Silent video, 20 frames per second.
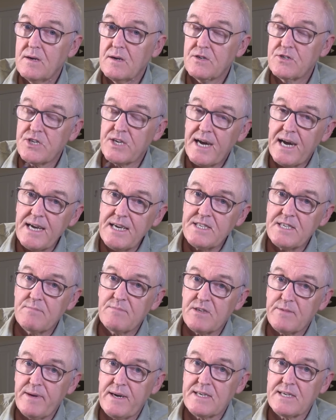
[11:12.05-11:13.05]
Because you get
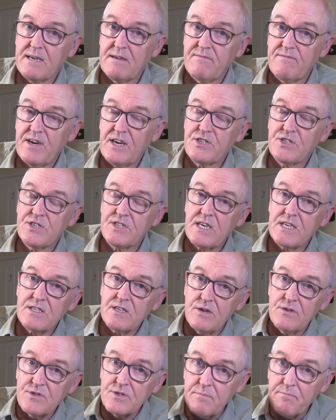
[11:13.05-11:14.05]
asymptomatic infections, that's
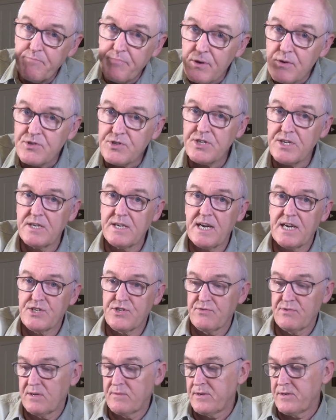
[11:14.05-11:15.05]
going to boost your
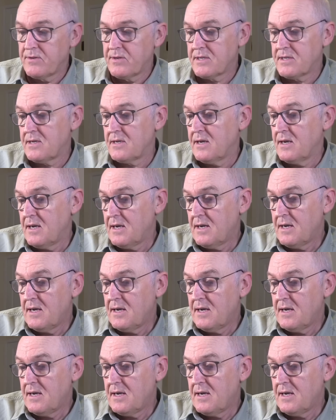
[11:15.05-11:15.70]
natural immunity,